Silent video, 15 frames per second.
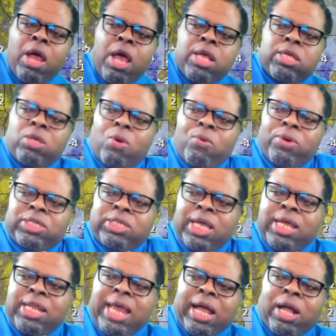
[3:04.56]
So we're
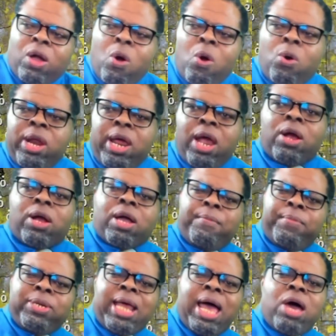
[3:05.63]
seeing that cold air
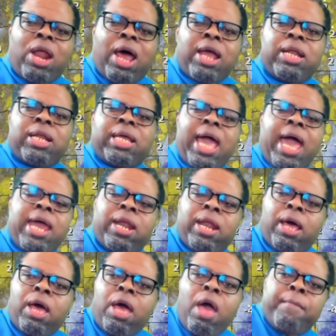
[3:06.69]
coming down out of
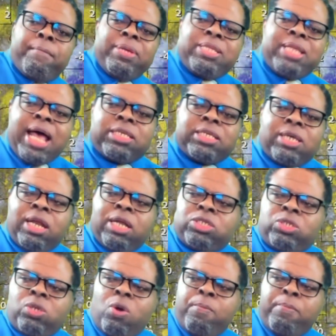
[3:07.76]
Canada, but that's going to
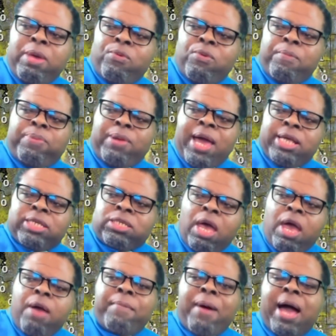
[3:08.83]
soon be
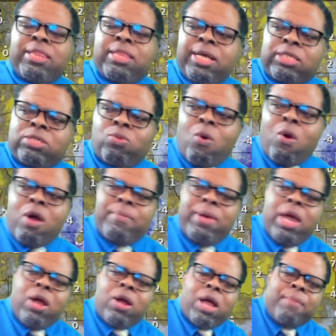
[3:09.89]
replaced by this warm
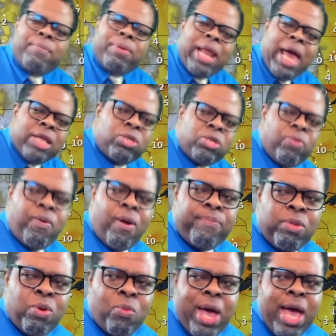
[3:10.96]
air coming at you
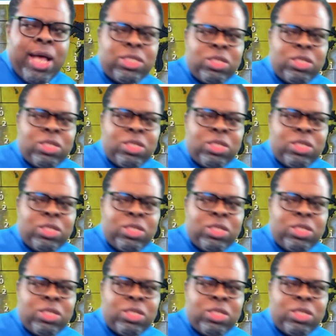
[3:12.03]
from the west.